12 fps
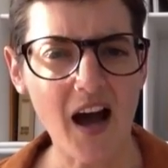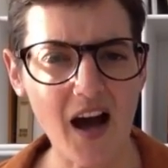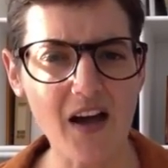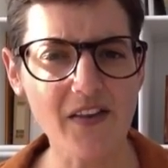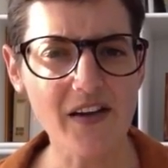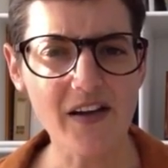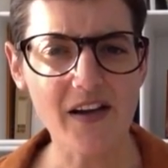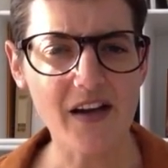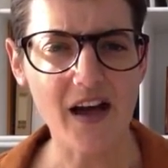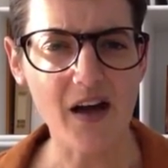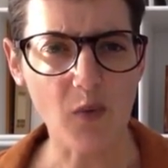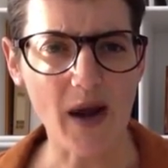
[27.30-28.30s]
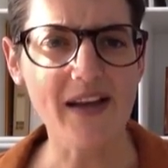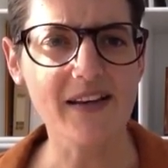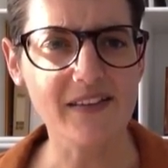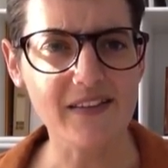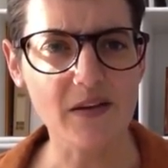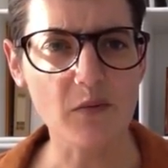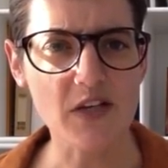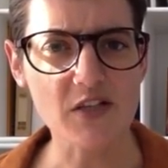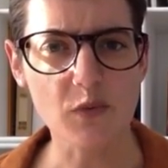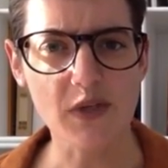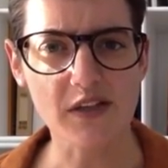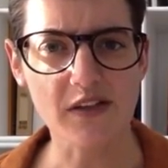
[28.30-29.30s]
Are there ways in
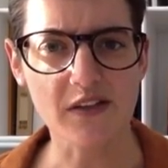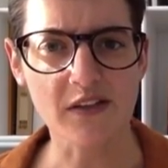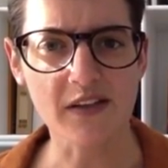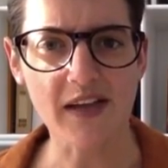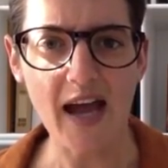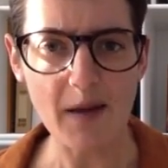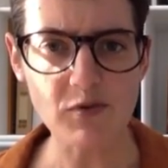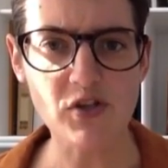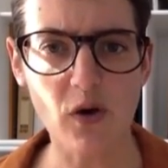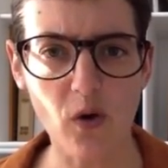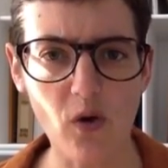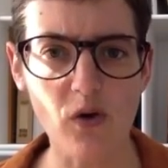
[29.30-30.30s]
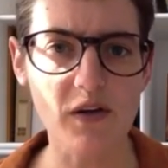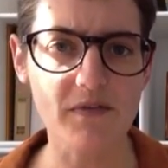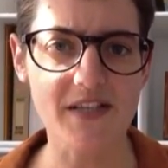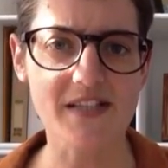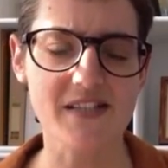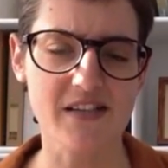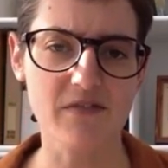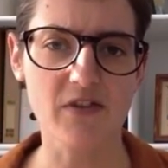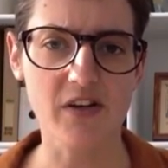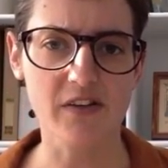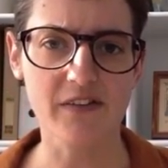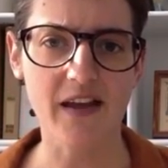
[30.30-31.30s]
which we can capture all of this
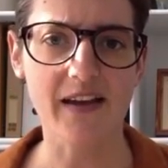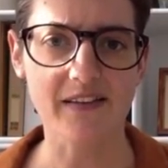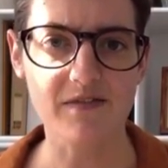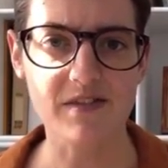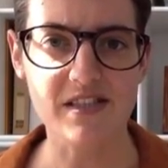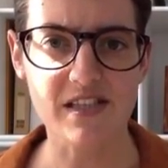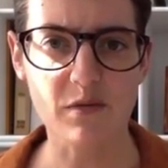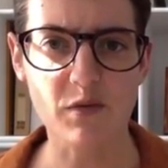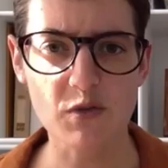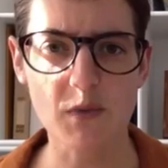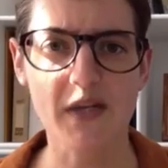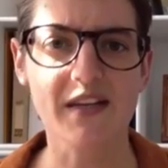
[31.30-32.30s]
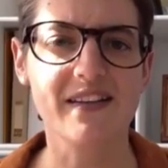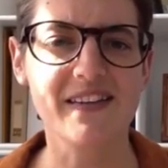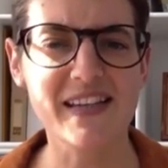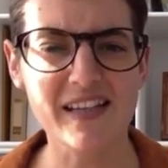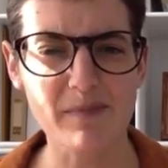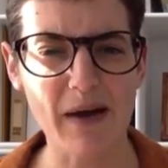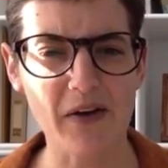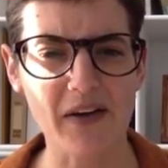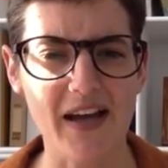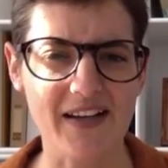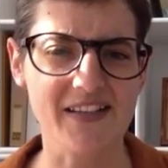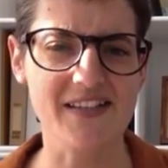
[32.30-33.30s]
diverse activity, in which we can think about
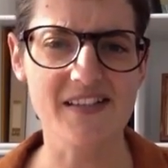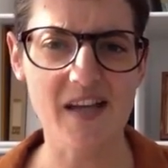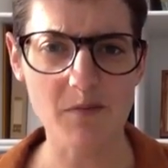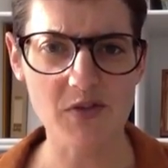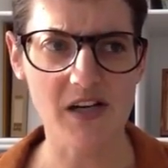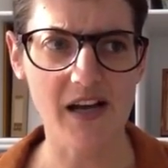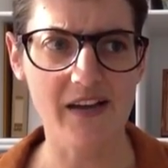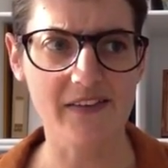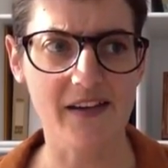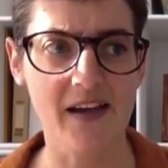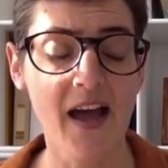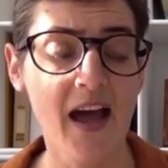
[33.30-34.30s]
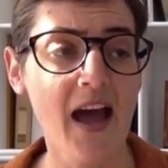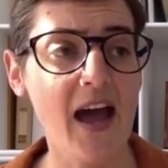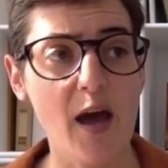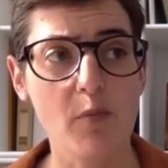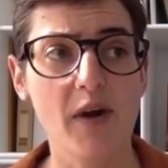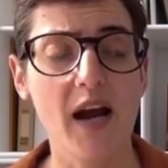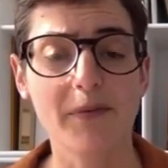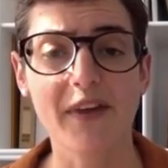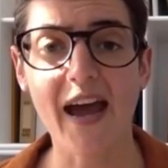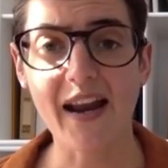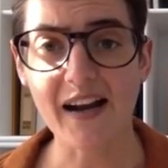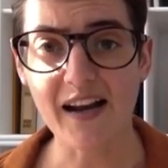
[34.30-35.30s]
it and conceptualize it and perhaps
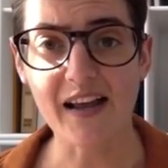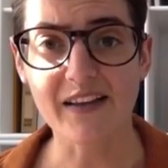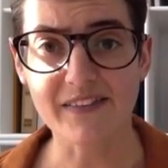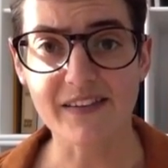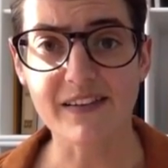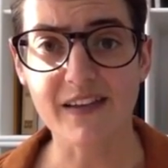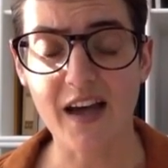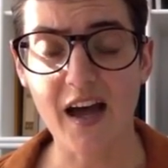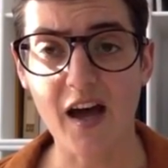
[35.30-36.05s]
analyze it